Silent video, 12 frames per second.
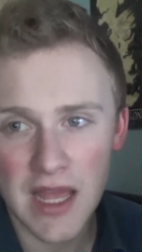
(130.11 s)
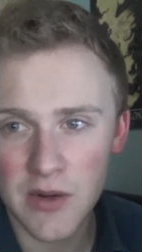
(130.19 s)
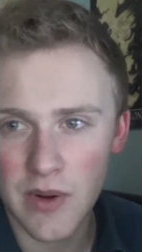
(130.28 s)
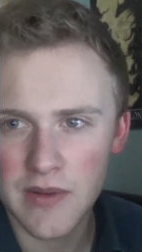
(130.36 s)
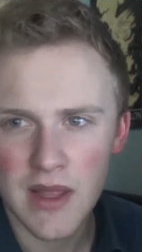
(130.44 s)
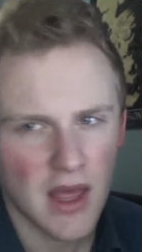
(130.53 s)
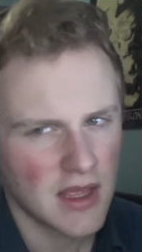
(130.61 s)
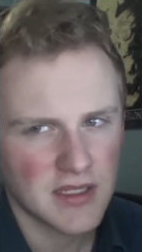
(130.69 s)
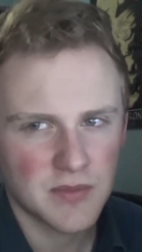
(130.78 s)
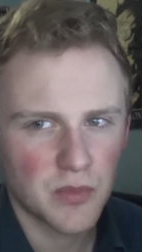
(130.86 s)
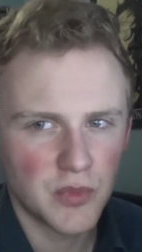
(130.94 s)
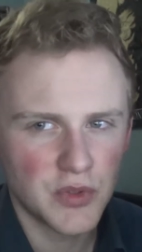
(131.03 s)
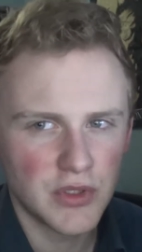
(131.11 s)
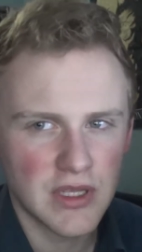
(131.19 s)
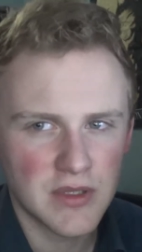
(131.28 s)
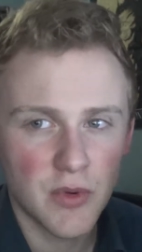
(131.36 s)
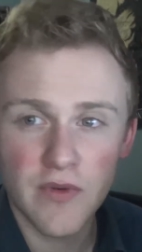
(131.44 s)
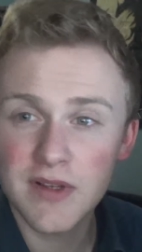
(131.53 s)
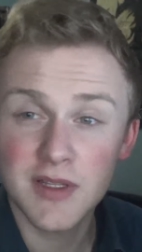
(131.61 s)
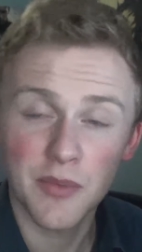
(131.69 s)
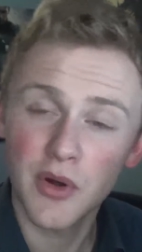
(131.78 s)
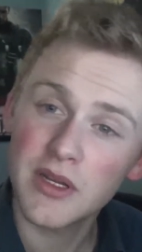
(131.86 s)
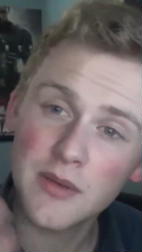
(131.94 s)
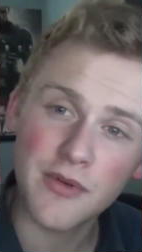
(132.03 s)
Anyway, let's, let's move on
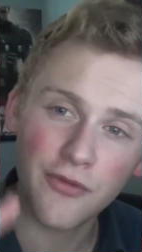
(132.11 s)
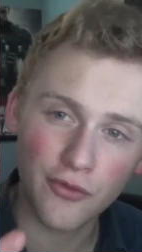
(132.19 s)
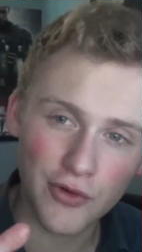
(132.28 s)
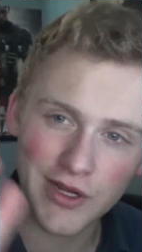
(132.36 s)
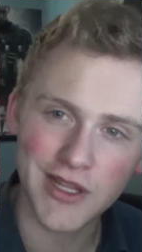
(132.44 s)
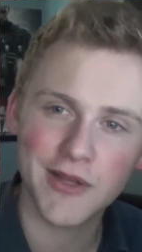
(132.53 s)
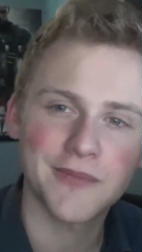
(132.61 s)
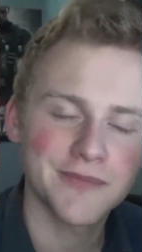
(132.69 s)
to point number three.